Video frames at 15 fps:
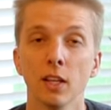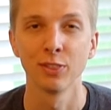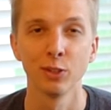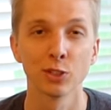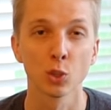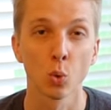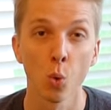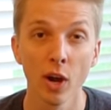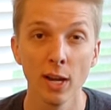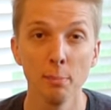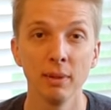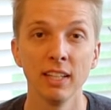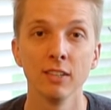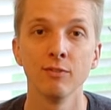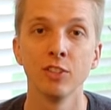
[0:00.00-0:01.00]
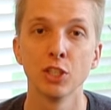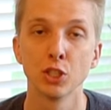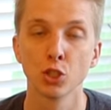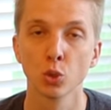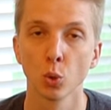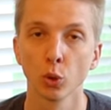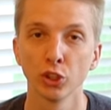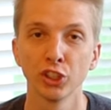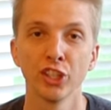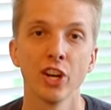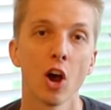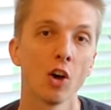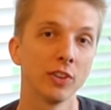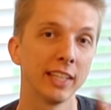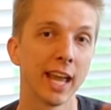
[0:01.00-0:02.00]
There's quite a bit of
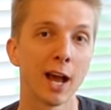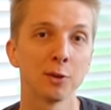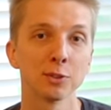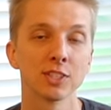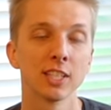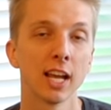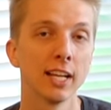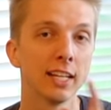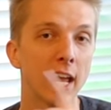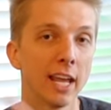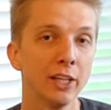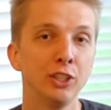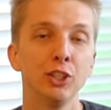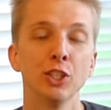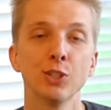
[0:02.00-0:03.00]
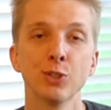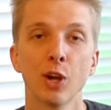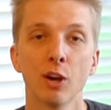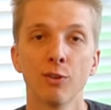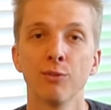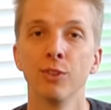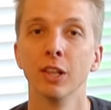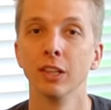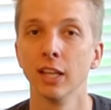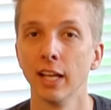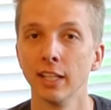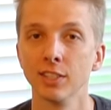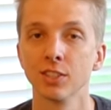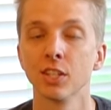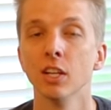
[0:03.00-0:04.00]
distortion on the outside edges of the
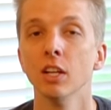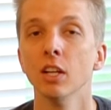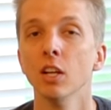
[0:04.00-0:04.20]
lens.